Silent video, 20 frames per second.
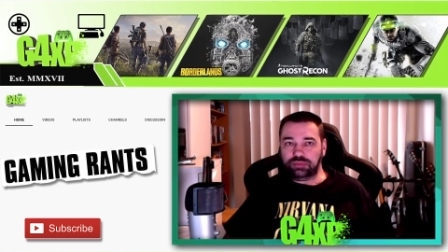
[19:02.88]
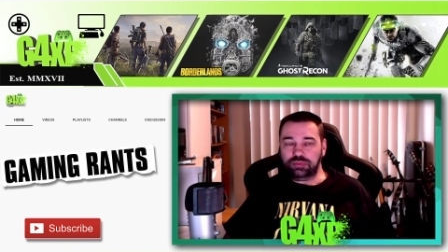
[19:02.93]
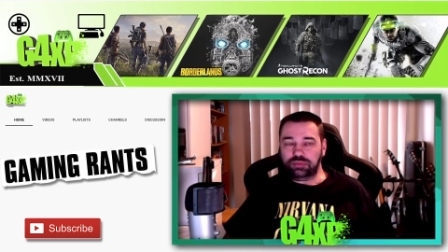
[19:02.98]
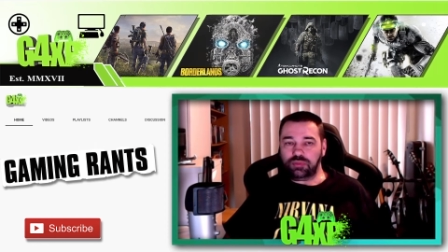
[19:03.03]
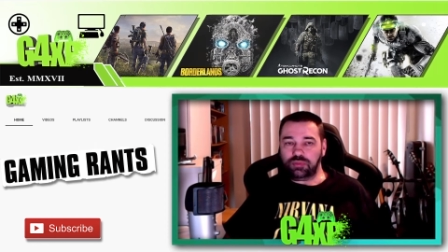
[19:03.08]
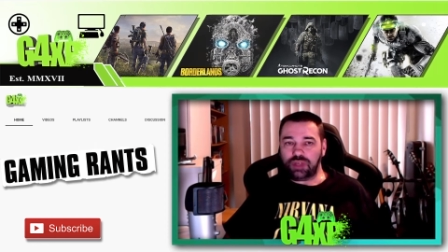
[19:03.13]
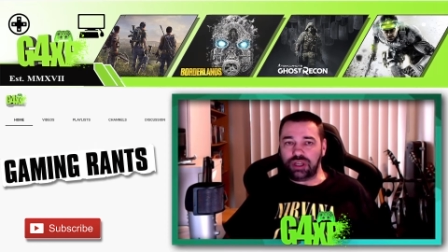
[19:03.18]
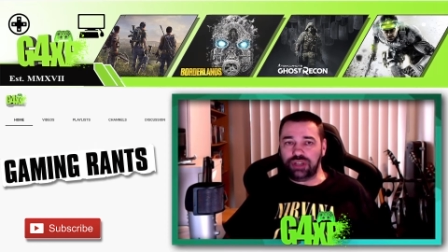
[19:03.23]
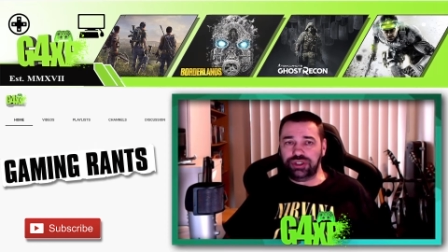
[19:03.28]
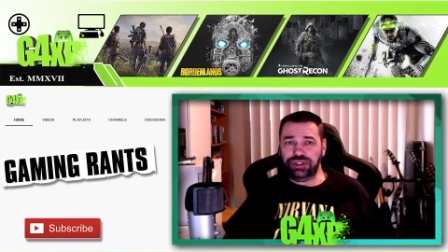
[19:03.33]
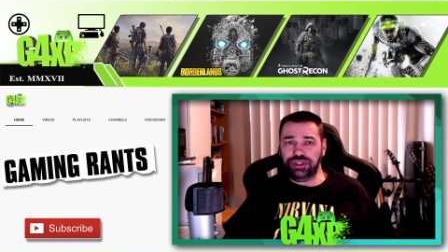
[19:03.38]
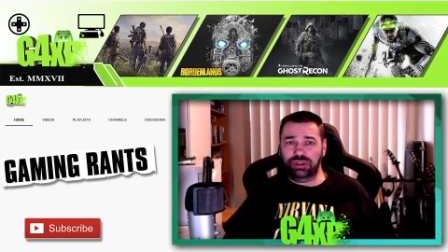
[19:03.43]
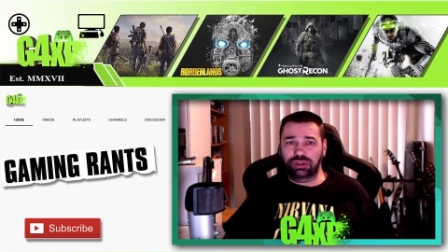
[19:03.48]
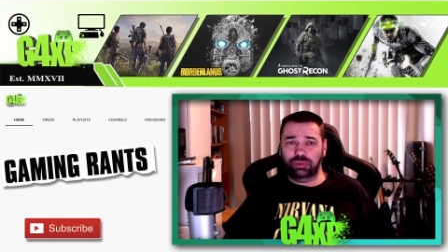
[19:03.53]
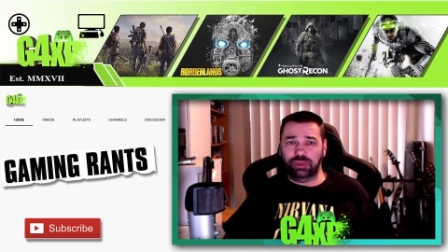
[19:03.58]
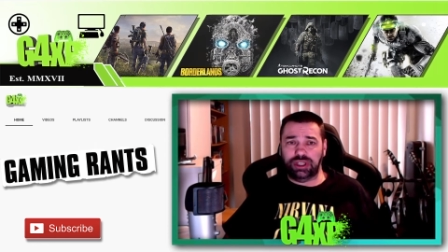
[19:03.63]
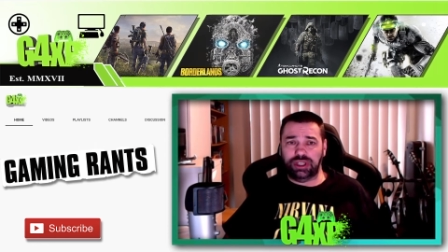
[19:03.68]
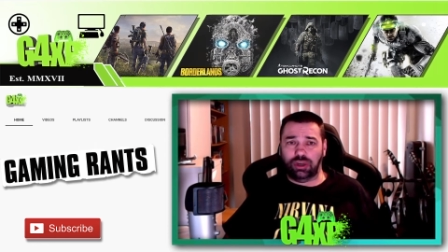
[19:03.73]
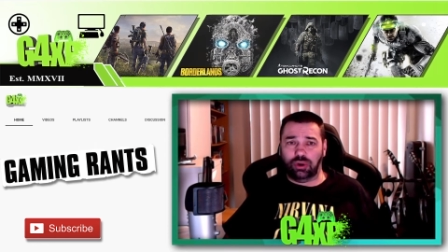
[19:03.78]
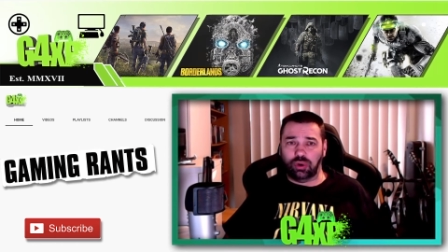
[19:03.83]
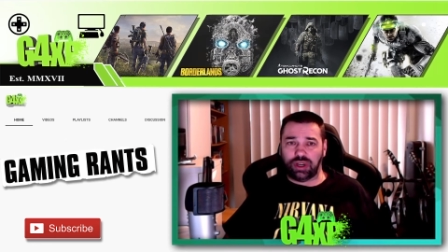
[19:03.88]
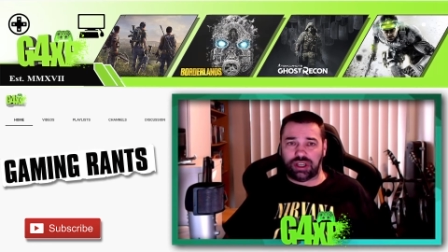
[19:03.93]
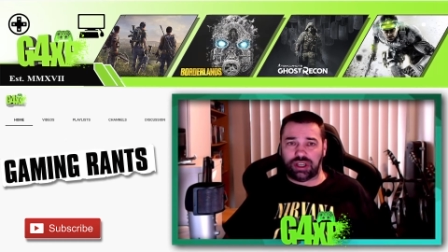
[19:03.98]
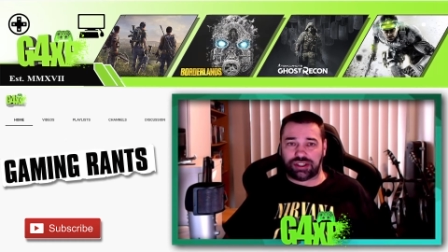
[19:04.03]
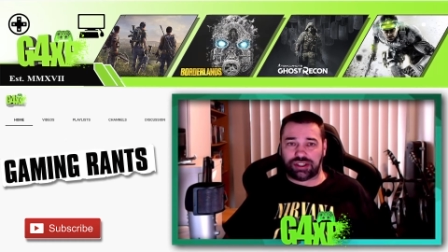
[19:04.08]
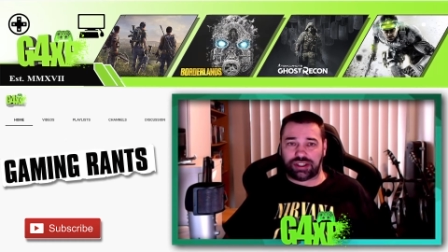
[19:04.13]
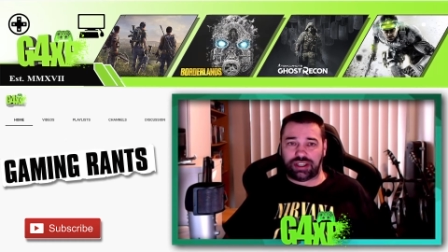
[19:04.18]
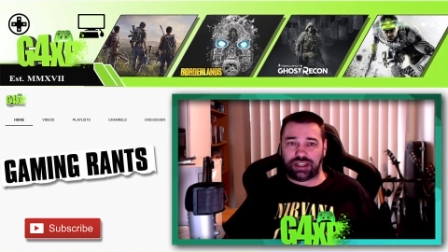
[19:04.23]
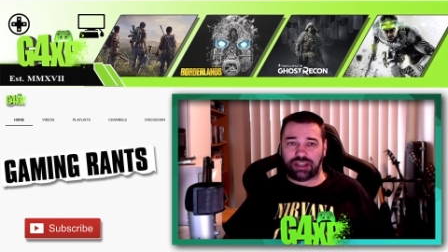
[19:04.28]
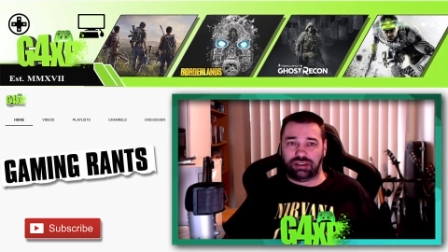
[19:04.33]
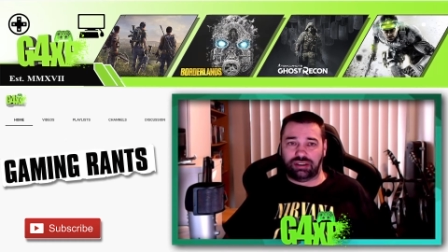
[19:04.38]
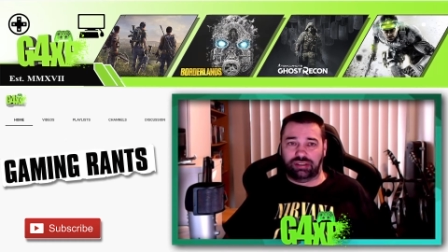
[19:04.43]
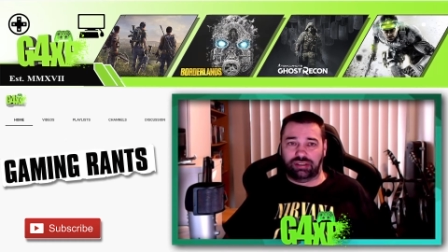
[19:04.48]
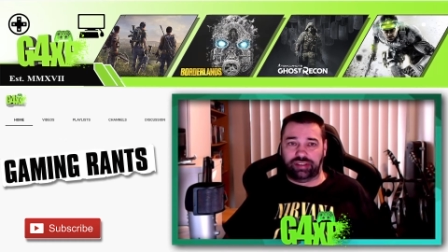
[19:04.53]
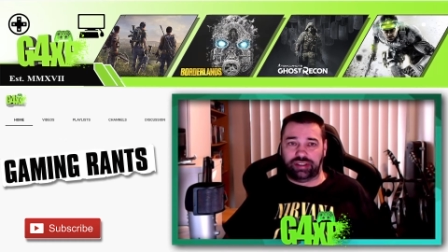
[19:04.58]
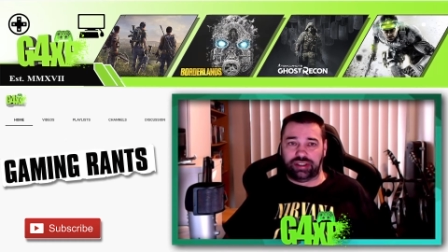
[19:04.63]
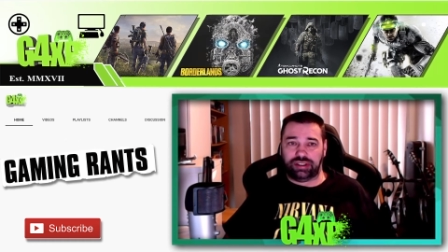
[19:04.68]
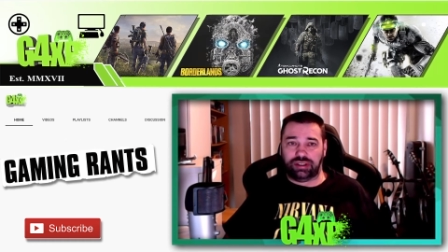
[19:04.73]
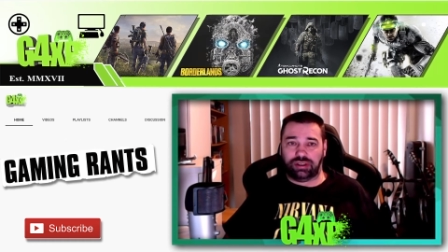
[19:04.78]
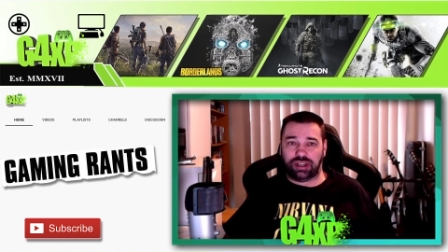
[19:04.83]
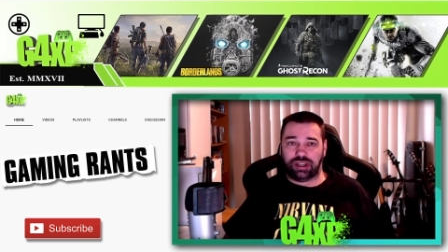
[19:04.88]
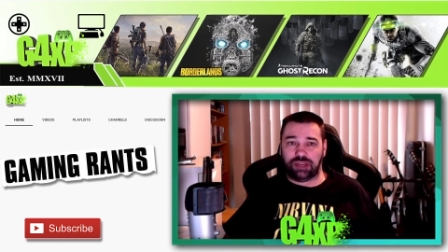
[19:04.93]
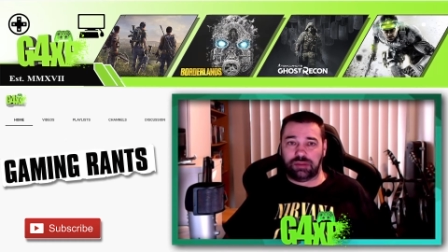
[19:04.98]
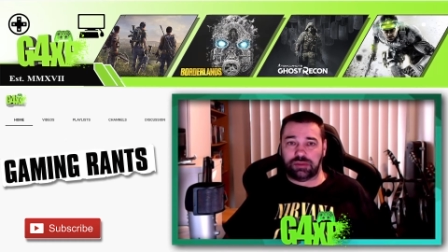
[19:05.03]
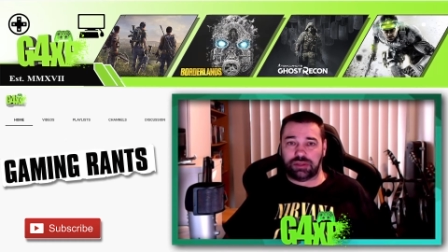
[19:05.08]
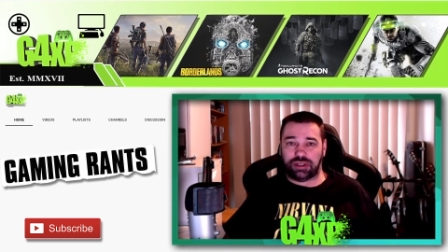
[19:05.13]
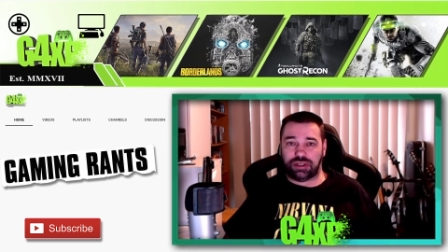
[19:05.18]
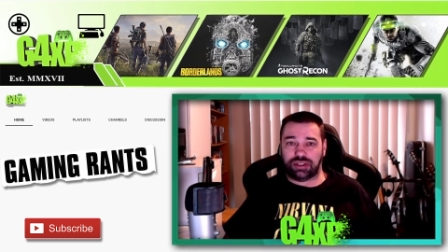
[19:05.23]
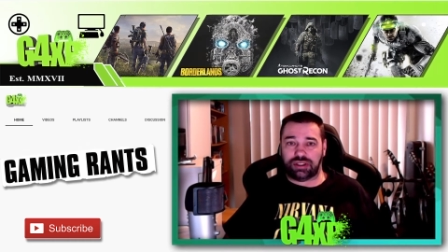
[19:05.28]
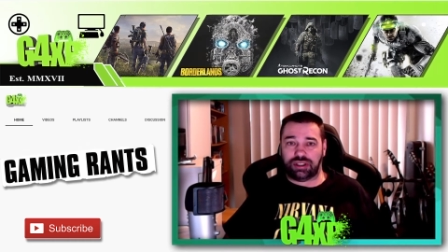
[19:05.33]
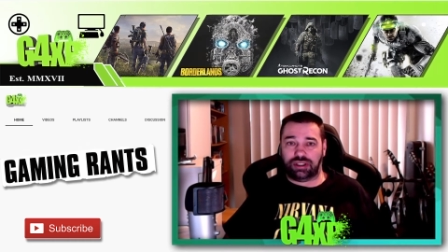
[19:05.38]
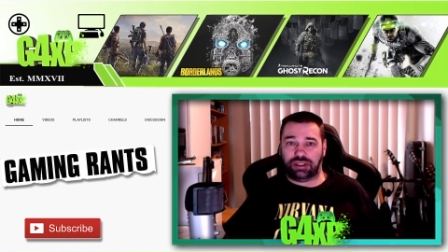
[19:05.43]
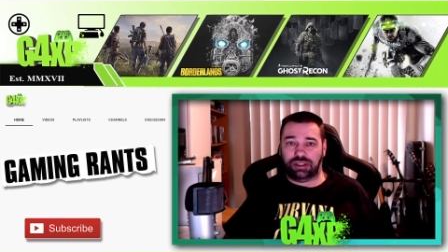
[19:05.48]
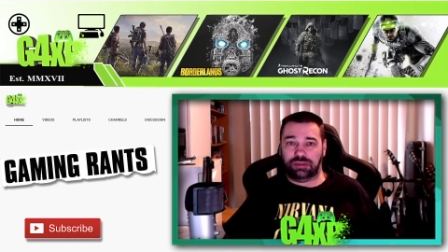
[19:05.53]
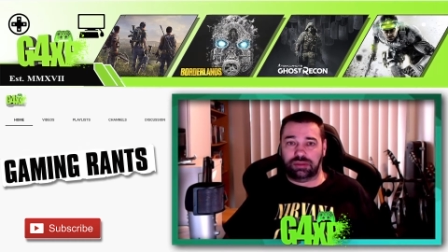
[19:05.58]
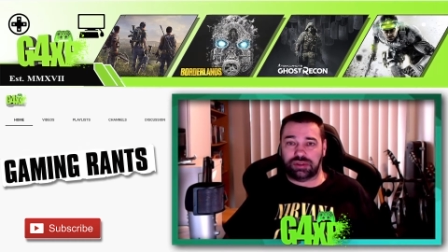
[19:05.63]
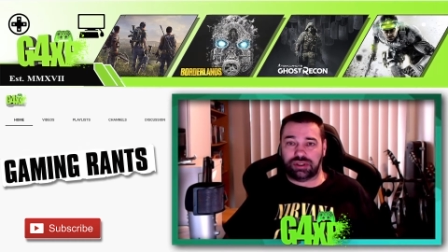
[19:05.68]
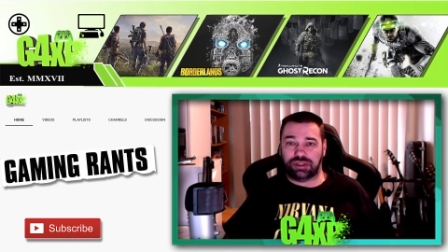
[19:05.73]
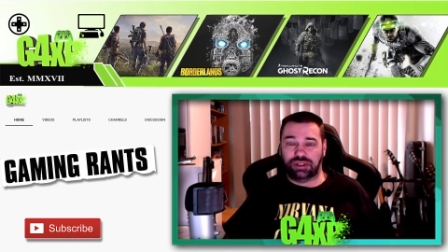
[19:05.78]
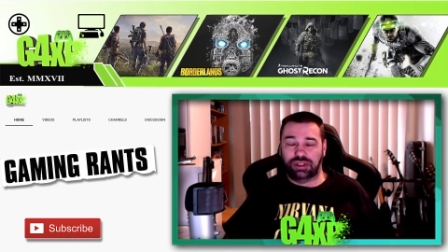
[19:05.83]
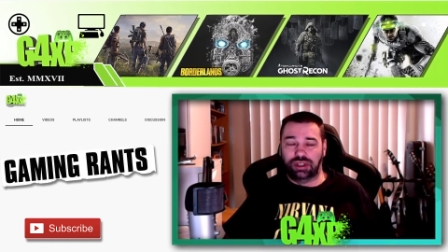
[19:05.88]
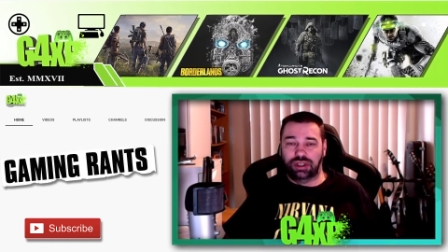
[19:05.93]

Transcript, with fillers: sure, we all get stuck on video games at times,